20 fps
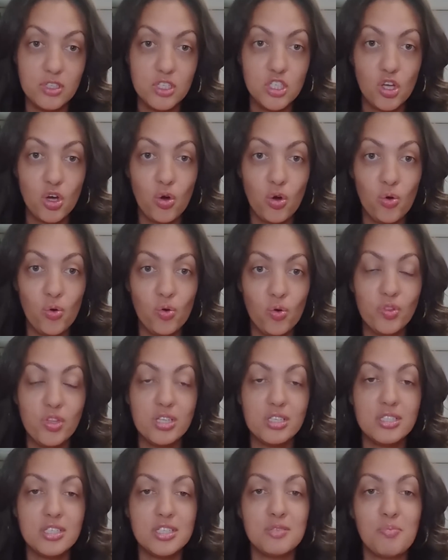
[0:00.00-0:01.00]
So
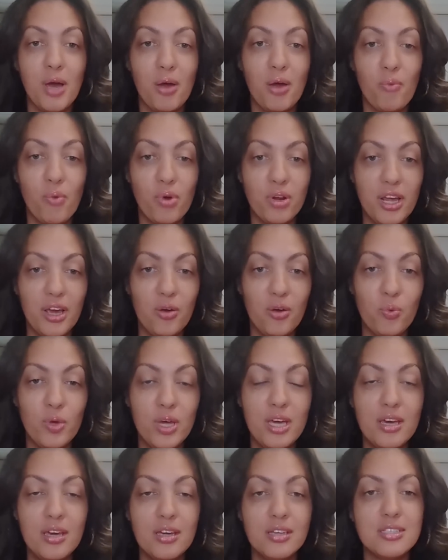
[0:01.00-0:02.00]
this is my one day a
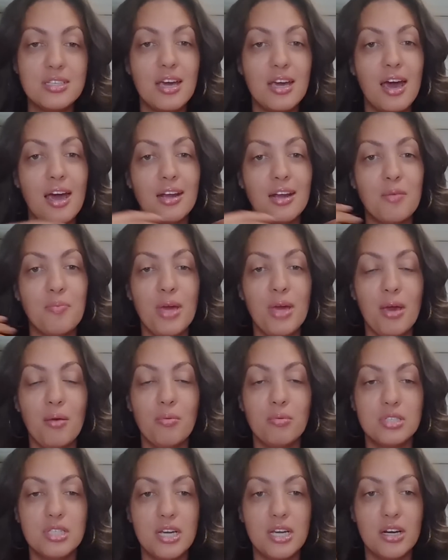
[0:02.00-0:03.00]
week to kind of be
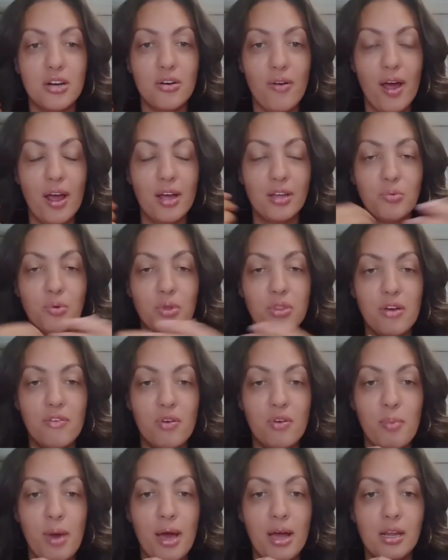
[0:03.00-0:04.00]
able to interact with
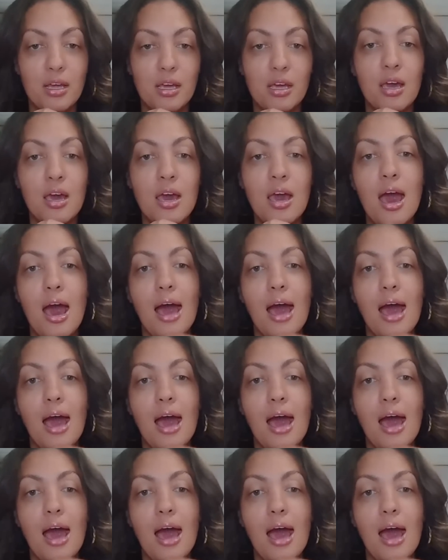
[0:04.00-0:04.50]
everybody.